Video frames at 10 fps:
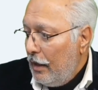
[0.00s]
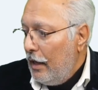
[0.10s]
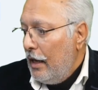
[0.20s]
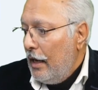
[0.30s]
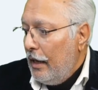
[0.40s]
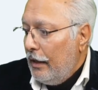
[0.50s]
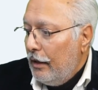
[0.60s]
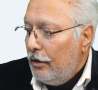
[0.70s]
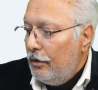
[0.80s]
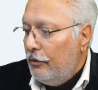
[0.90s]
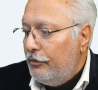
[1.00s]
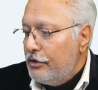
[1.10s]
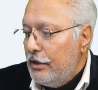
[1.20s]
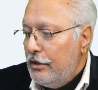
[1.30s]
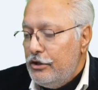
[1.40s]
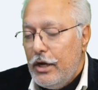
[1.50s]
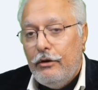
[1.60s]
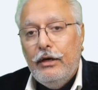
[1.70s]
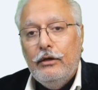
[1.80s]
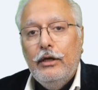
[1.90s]
And the first thing,
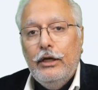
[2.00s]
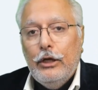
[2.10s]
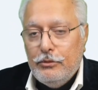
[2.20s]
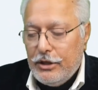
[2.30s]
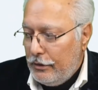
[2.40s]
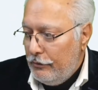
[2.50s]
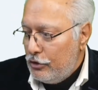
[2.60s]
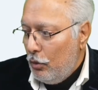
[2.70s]
generate learning objectives. So